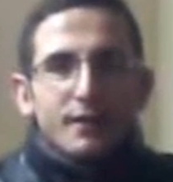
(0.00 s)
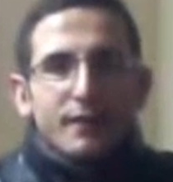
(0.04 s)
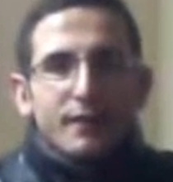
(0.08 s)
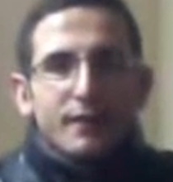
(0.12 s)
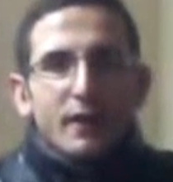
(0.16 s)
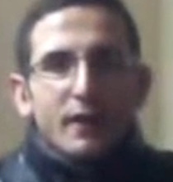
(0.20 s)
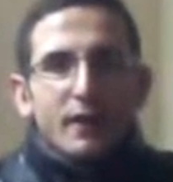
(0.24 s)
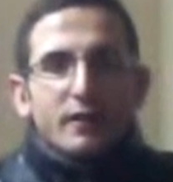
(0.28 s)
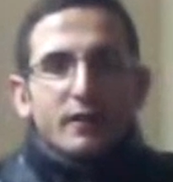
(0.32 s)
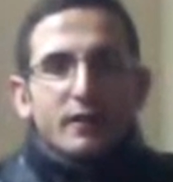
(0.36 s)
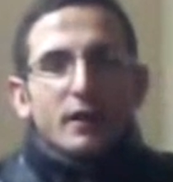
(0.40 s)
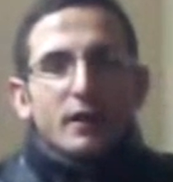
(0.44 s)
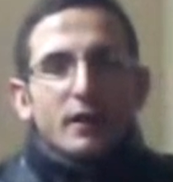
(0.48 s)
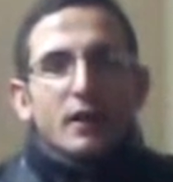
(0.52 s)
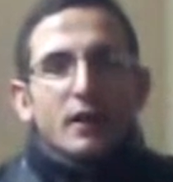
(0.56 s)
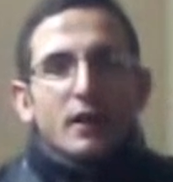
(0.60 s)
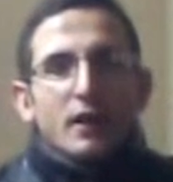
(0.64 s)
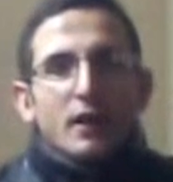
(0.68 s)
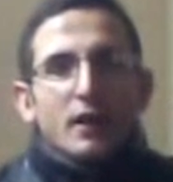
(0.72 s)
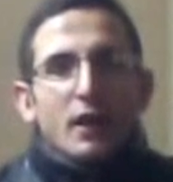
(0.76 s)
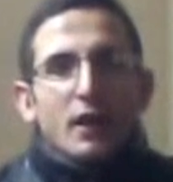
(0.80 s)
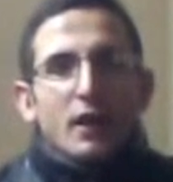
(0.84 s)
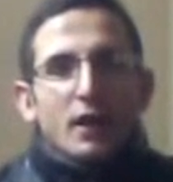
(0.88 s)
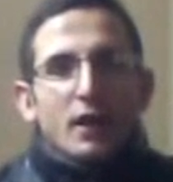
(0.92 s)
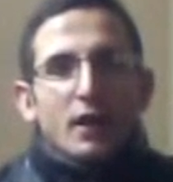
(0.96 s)
and he
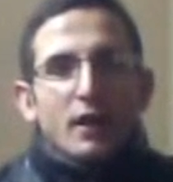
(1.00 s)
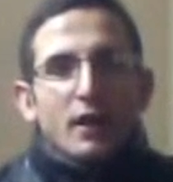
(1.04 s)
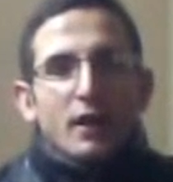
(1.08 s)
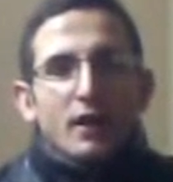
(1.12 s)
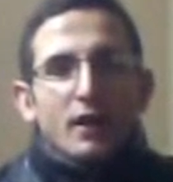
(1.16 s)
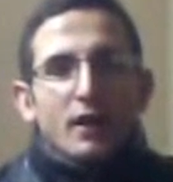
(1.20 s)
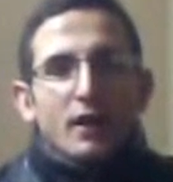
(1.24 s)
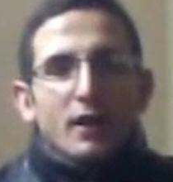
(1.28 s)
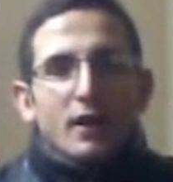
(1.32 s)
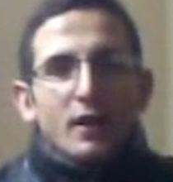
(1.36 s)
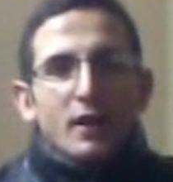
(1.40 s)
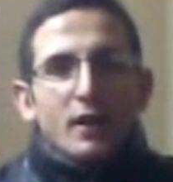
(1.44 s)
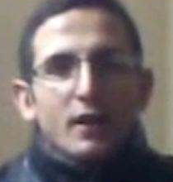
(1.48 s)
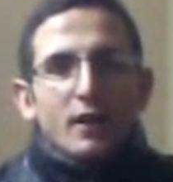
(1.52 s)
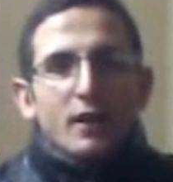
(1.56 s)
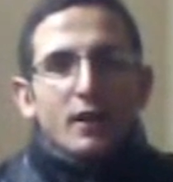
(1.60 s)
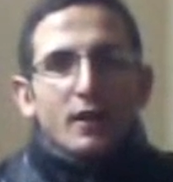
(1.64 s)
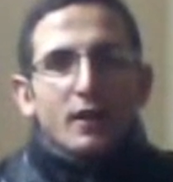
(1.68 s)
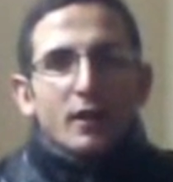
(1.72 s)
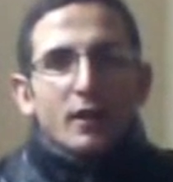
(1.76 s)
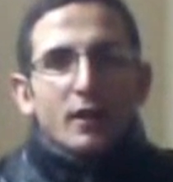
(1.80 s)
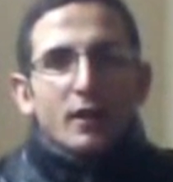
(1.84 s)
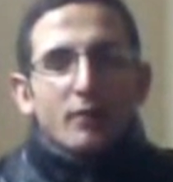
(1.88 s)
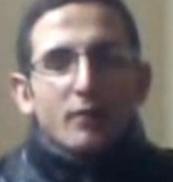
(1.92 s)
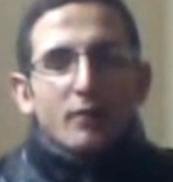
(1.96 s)
determined
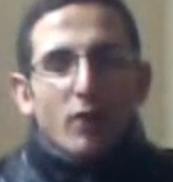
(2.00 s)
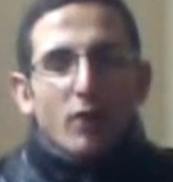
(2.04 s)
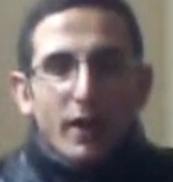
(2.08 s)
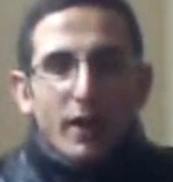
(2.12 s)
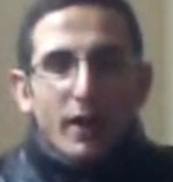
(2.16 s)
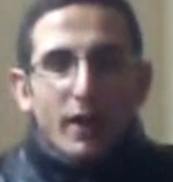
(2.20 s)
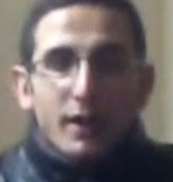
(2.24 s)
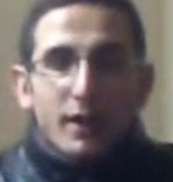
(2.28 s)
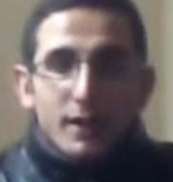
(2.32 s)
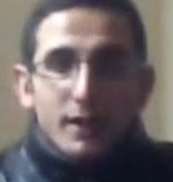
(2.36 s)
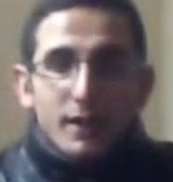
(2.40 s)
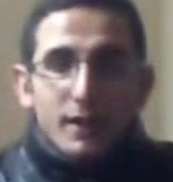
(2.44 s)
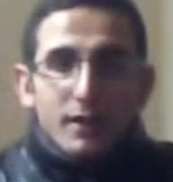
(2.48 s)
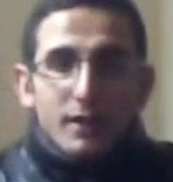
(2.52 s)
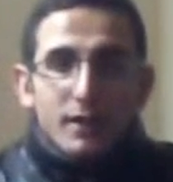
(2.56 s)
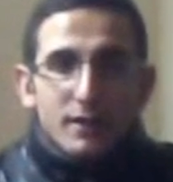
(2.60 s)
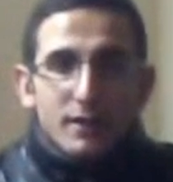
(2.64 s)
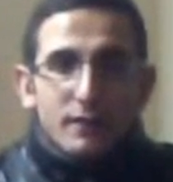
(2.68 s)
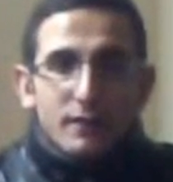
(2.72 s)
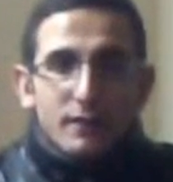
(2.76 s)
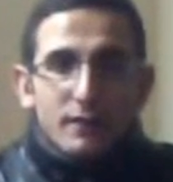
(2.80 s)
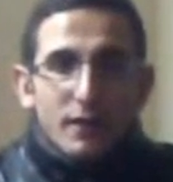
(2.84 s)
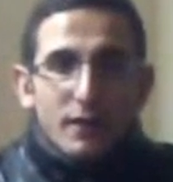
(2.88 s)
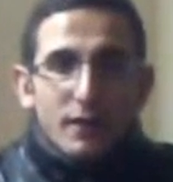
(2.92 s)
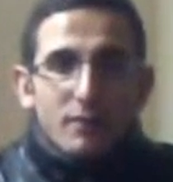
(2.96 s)
how and
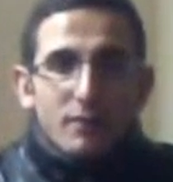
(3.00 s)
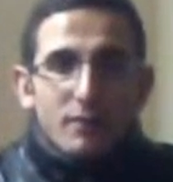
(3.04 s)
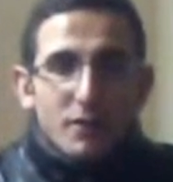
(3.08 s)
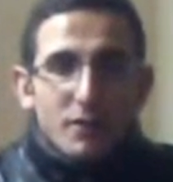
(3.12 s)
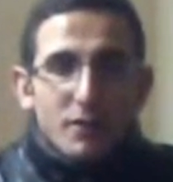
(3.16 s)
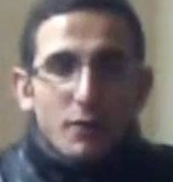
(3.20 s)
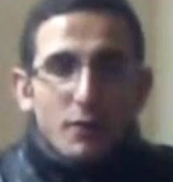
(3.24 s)
where